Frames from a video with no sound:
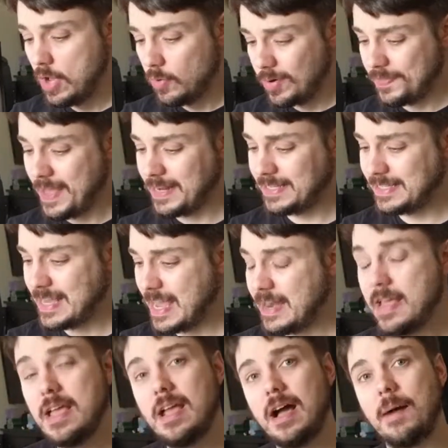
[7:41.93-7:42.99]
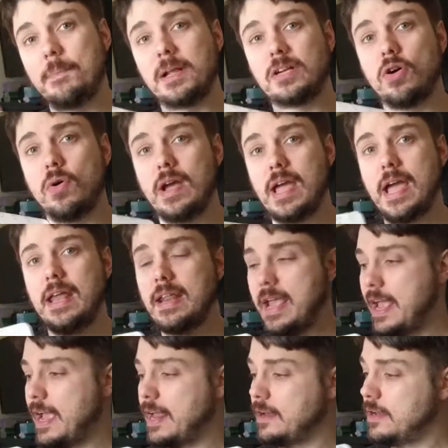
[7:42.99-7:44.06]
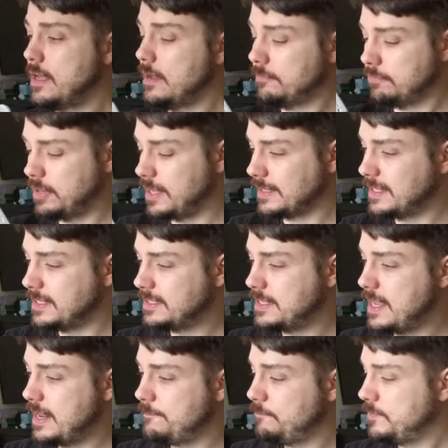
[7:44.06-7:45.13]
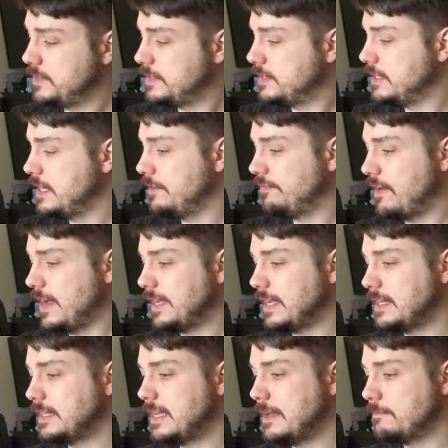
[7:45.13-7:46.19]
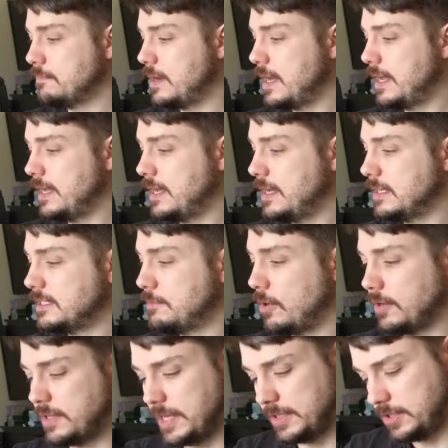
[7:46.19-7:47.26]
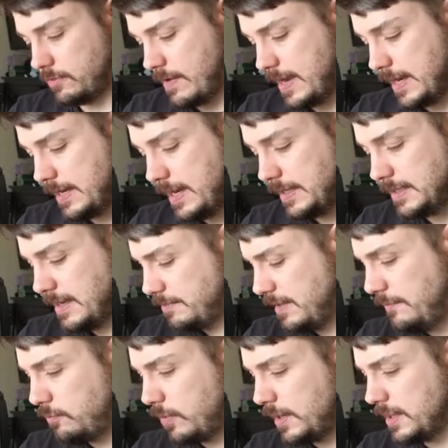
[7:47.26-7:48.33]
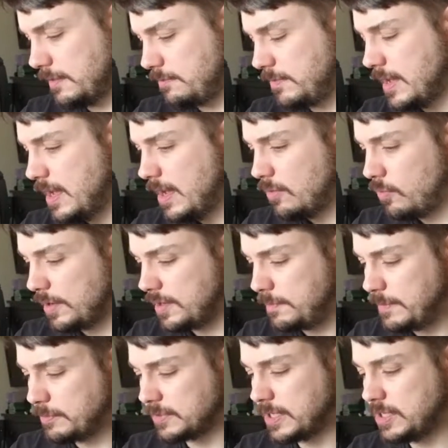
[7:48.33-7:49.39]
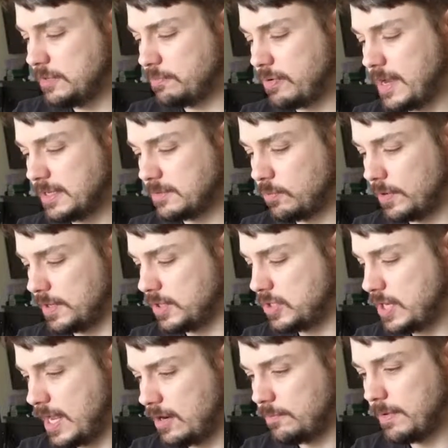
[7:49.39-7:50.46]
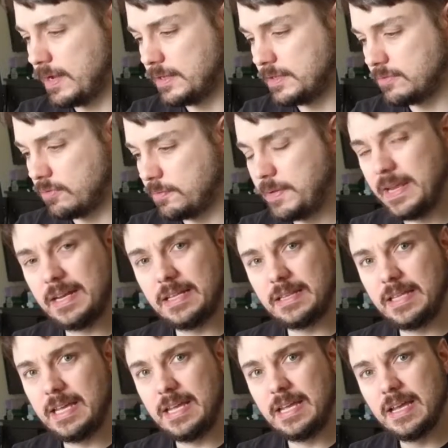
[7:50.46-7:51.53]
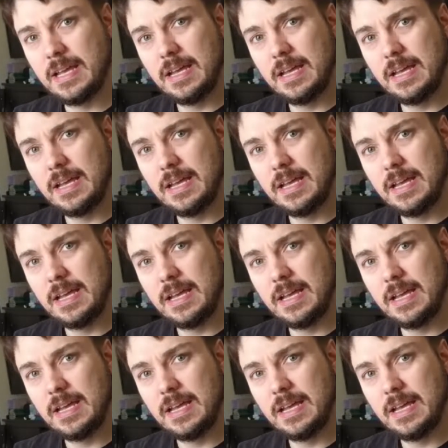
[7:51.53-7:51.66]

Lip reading: with that said, I'm going to go ahead and plug this in, see if I can get my SmartThings to recognize it. I believe one of the people said you press one of the channel buttons repeatedly,